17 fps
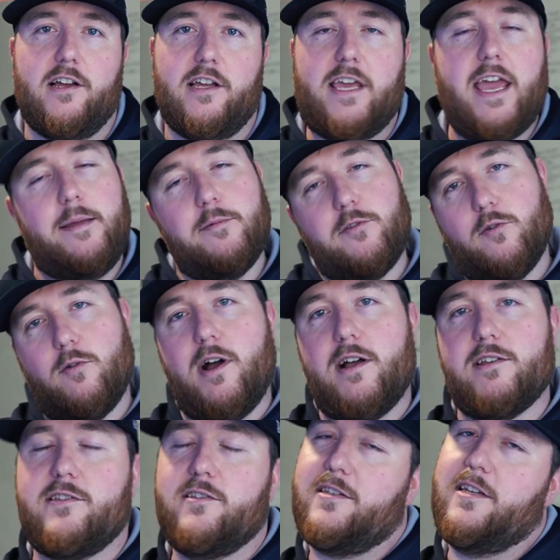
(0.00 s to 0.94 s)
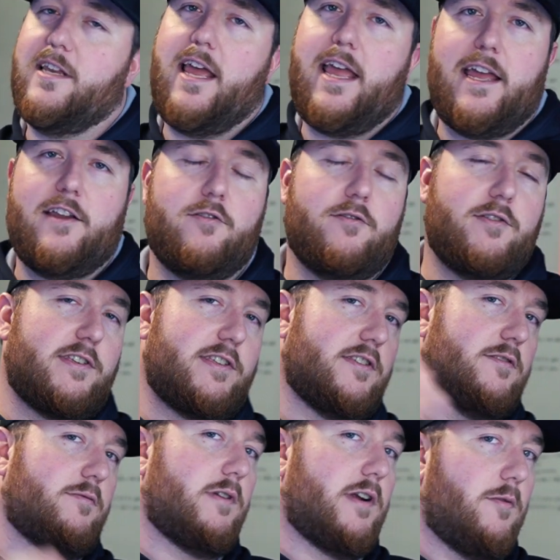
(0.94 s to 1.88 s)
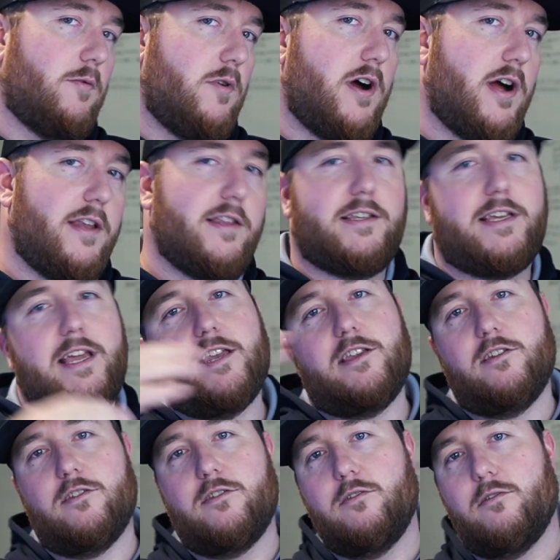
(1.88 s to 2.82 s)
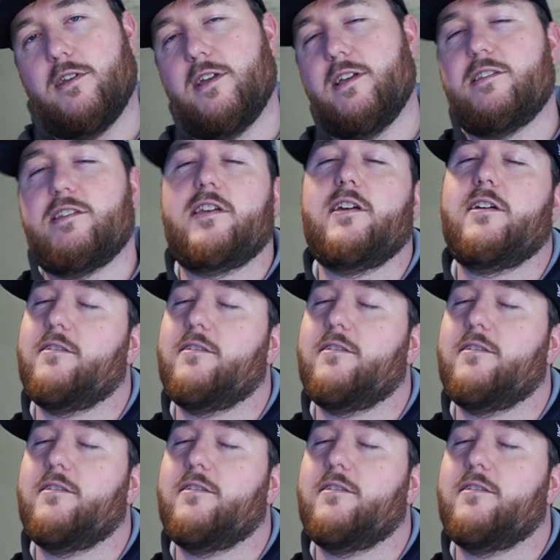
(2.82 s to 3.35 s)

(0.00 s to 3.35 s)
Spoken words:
came to us and said, "Hey Andrew, this is what I want. Can you do this?"